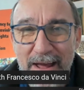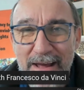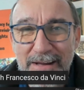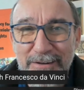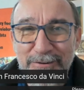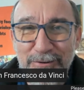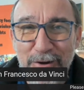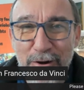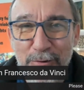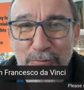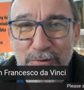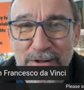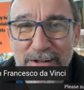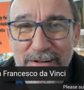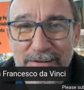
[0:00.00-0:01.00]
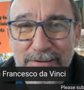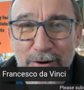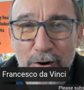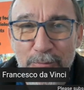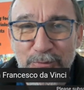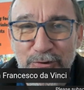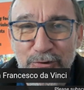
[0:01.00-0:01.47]
and we
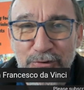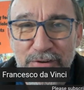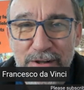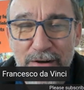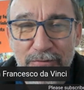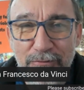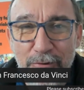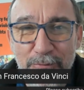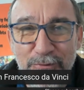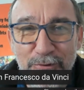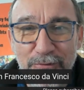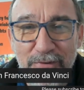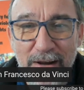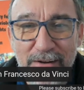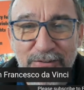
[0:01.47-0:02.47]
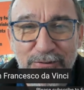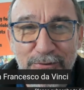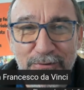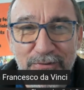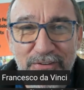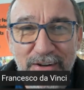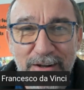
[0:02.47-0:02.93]
hope to hear from you very
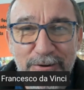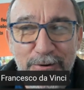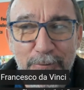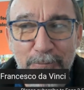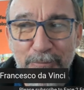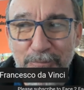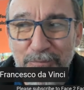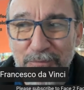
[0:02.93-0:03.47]
soon. Thank you.